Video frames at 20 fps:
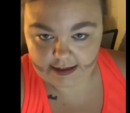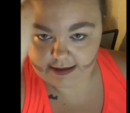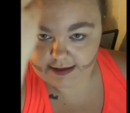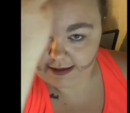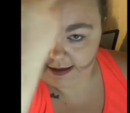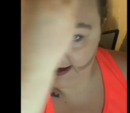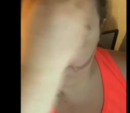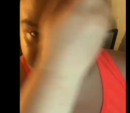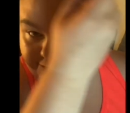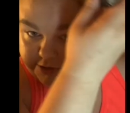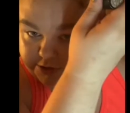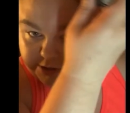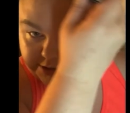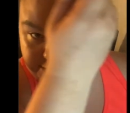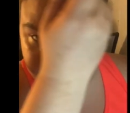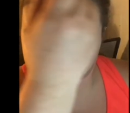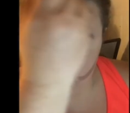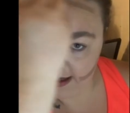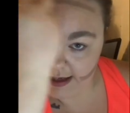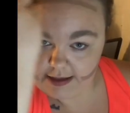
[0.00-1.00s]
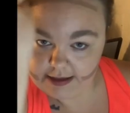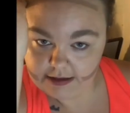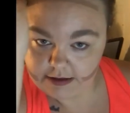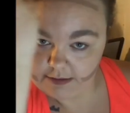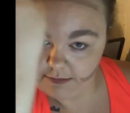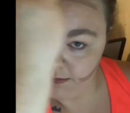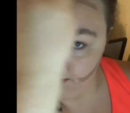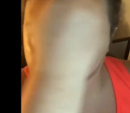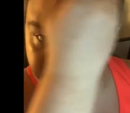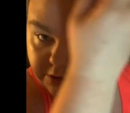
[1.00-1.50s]
Like, I was just not in the
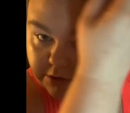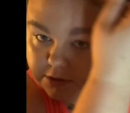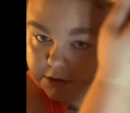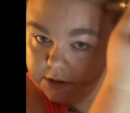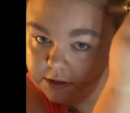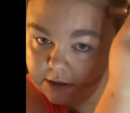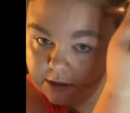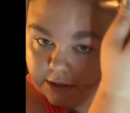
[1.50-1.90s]
mood.